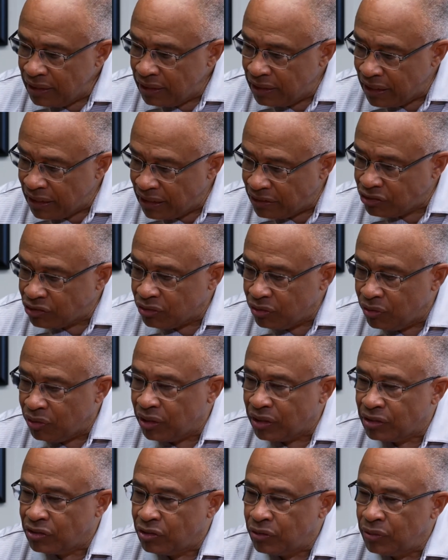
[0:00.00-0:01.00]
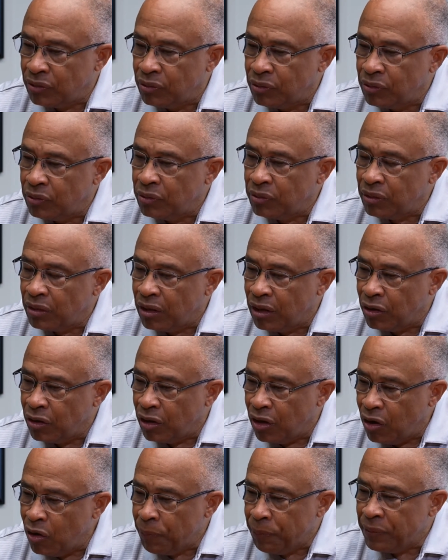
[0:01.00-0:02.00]
it's going to
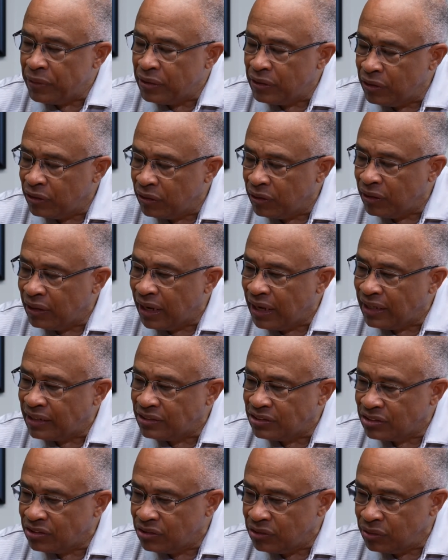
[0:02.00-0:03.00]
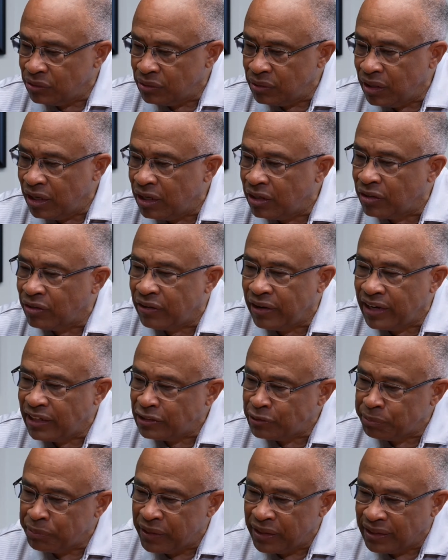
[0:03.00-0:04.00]
open your eyes to other
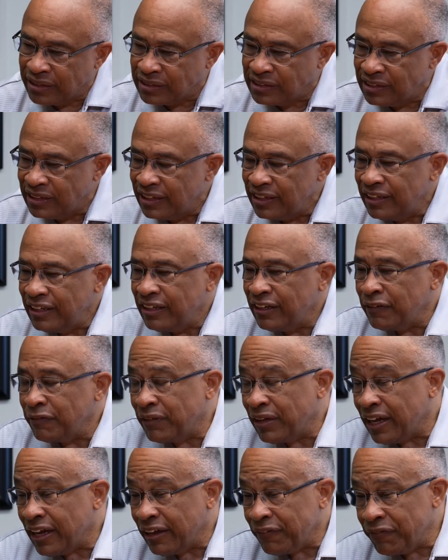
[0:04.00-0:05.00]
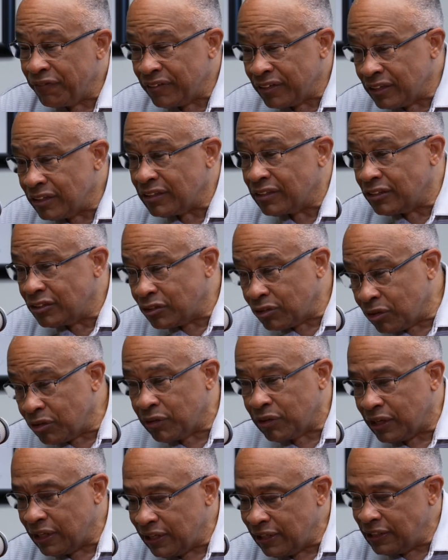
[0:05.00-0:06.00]
aspects of life. And so
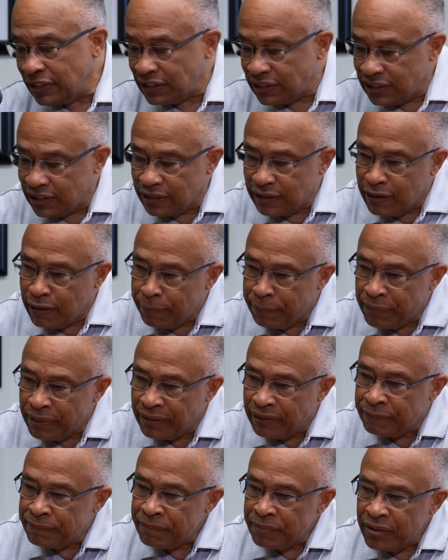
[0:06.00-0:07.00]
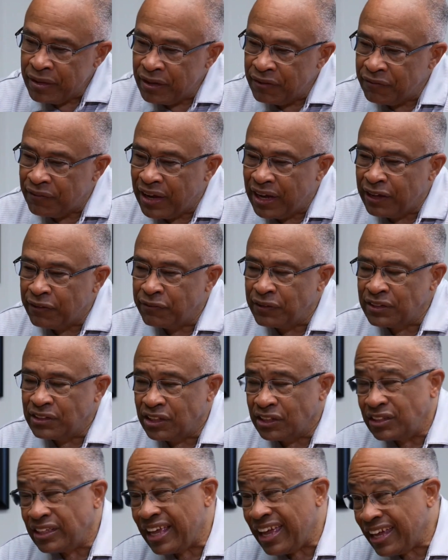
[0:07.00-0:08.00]
he listed a couple of Ivies.
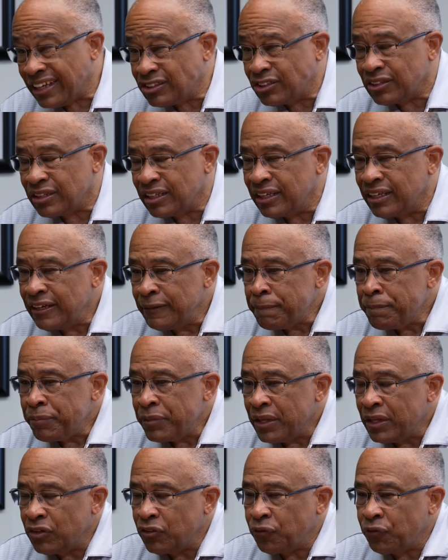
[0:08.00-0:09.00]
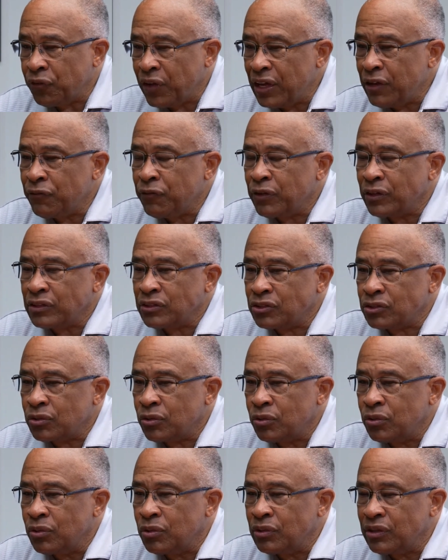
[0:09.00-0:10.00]
His favorite
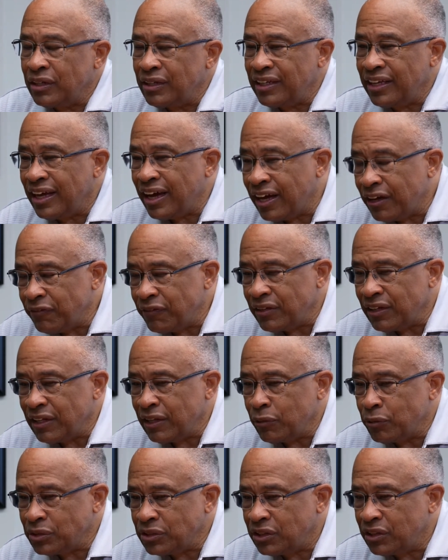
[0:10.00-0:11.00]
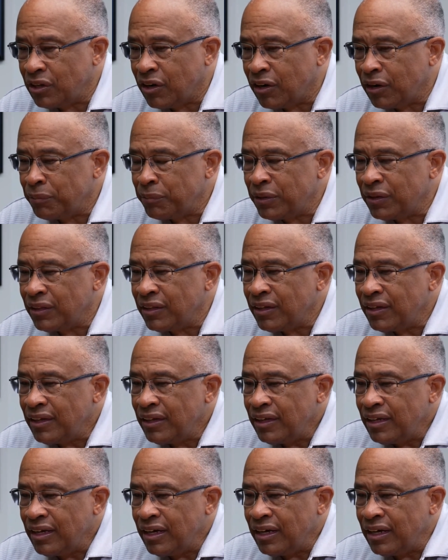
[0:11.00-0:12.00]
school in the Ivy League was Dartmouth.
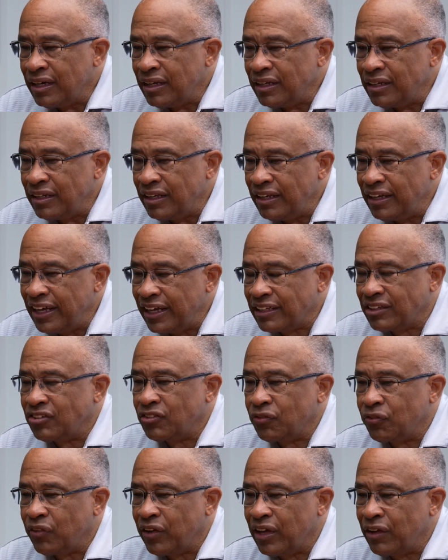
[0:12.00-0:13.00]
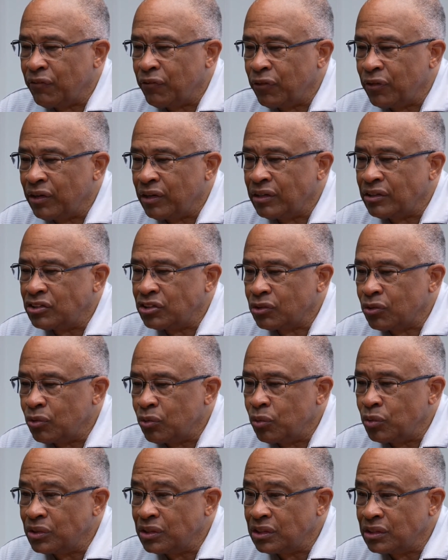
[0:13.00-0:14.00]
The next favorite
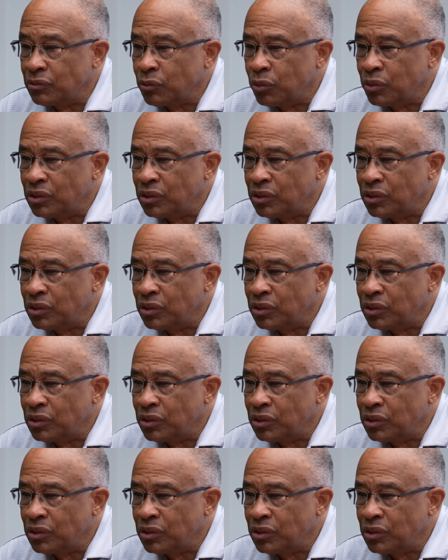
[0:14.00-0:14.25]
school was